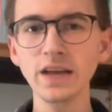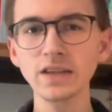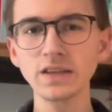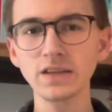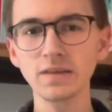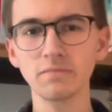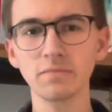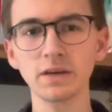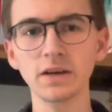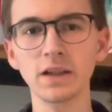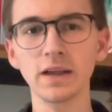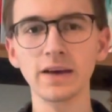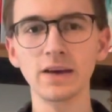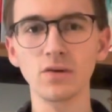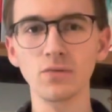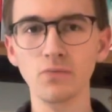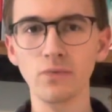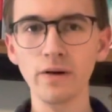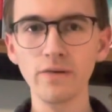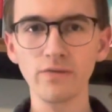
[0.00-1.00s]
something like a
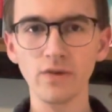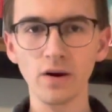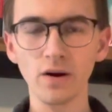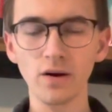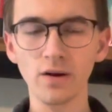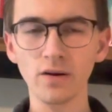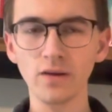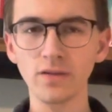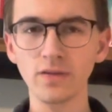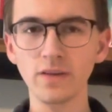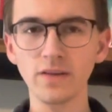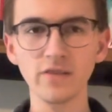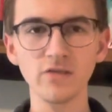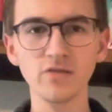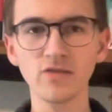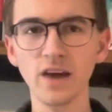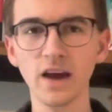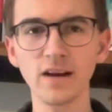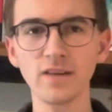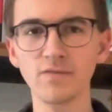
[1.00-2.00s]
river, this is
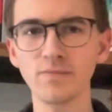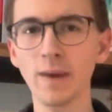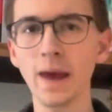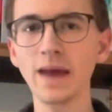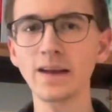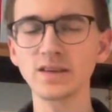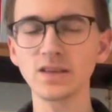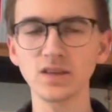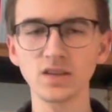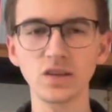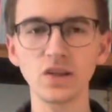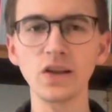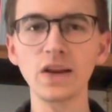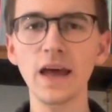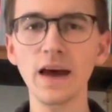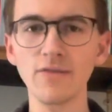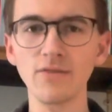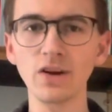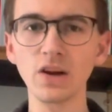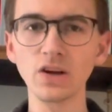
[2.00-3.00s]
kind of baked into the
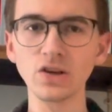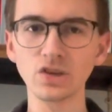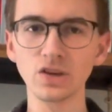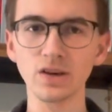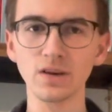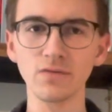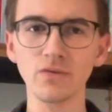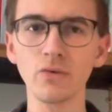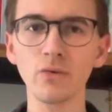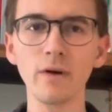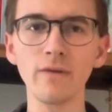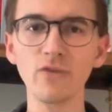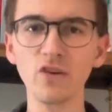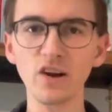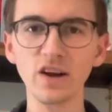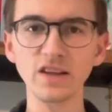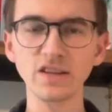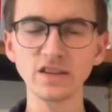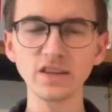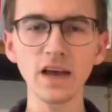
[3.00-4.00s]
definition of the river
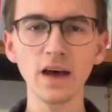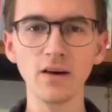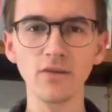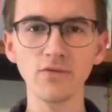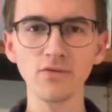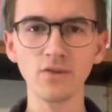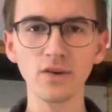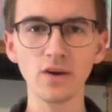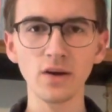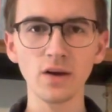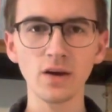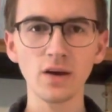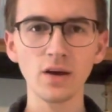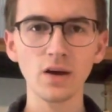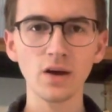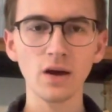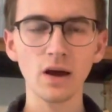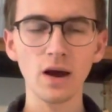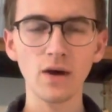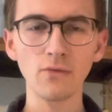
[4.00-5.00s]
itself.
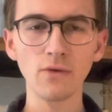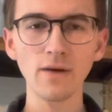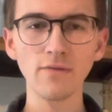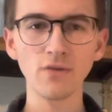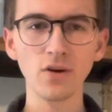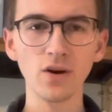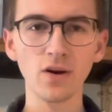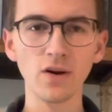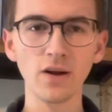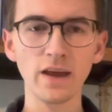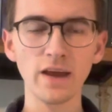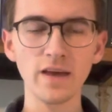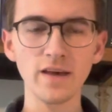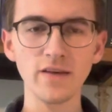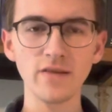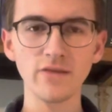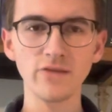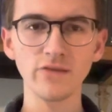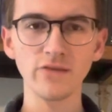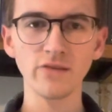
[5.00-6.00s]
A river
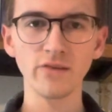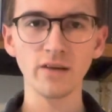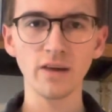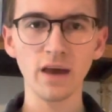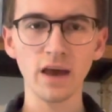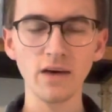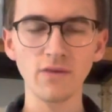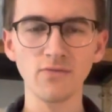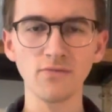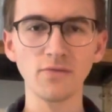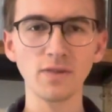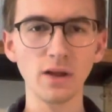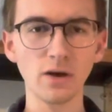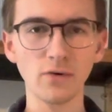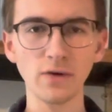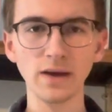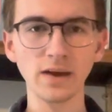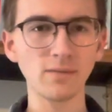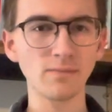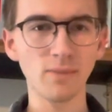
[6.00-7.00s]
is a
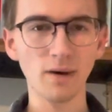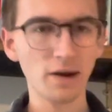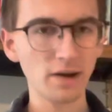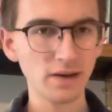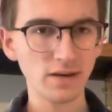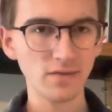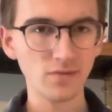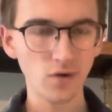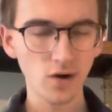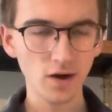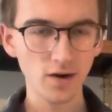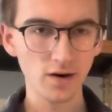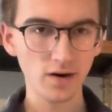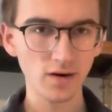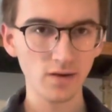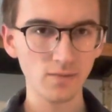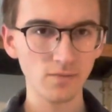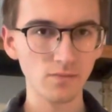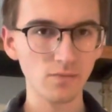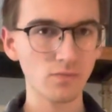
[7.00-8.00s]
flowing body of water.
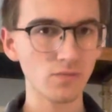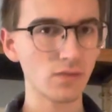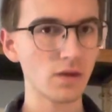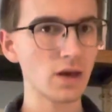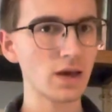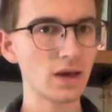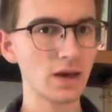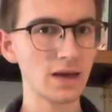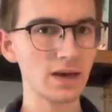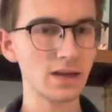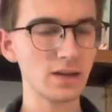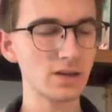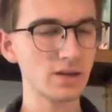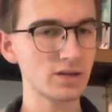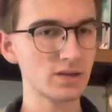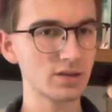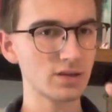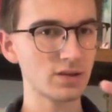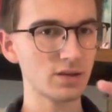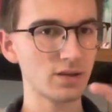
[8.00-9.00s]

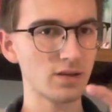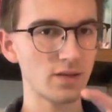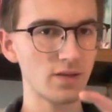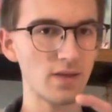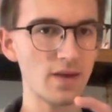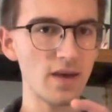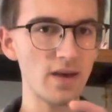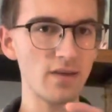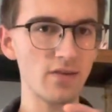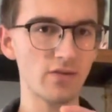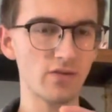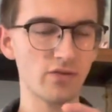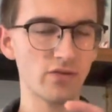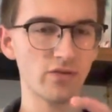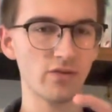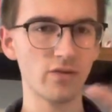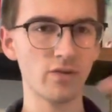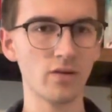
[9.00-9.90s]
It's this